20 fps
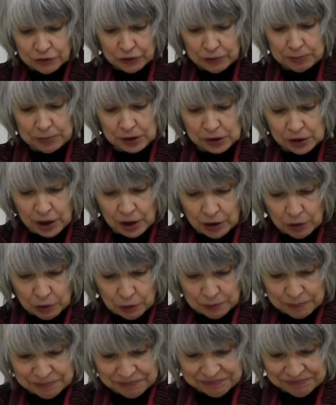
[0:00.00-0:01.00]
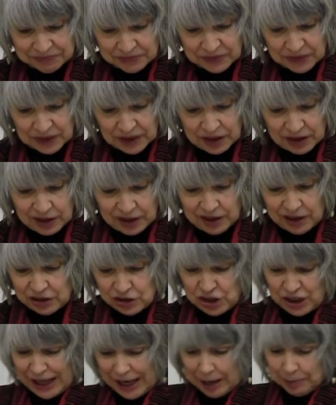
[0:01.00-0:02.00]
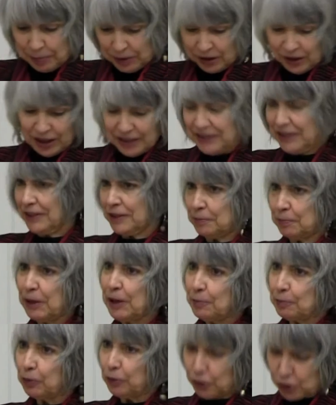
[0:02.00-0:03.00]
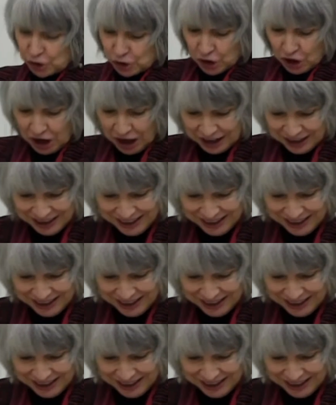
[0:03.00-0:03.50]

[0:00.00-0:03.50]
from below. She capitalizes people's shock.